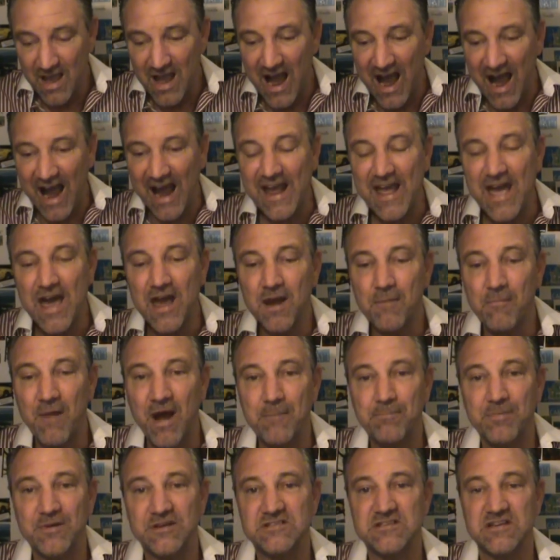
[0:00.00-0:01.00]
I had in my
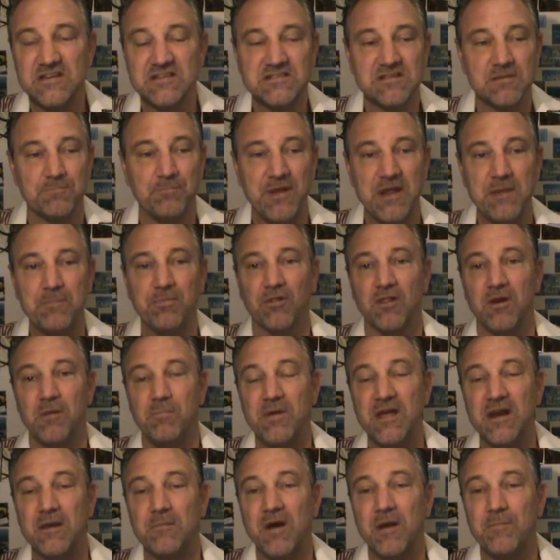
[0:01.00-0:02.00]
business some people that have
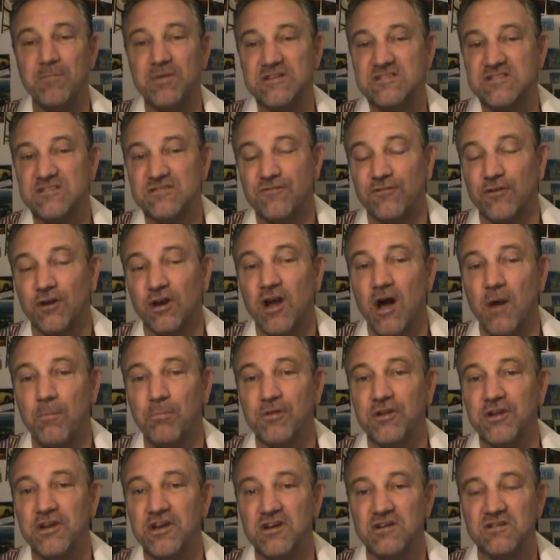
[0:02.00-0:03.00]
been in my business for a
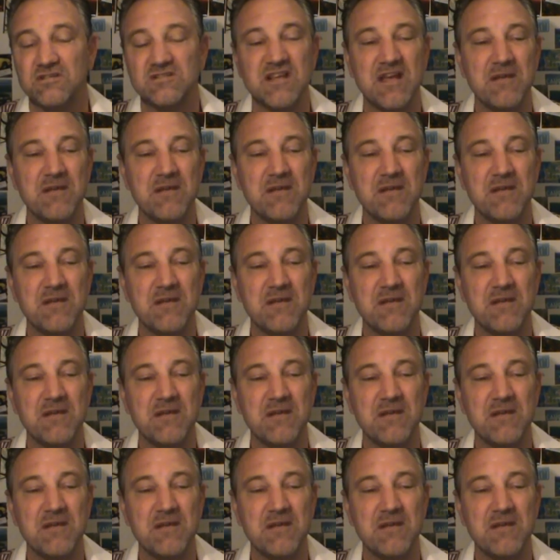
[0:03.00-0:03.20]
couple of years.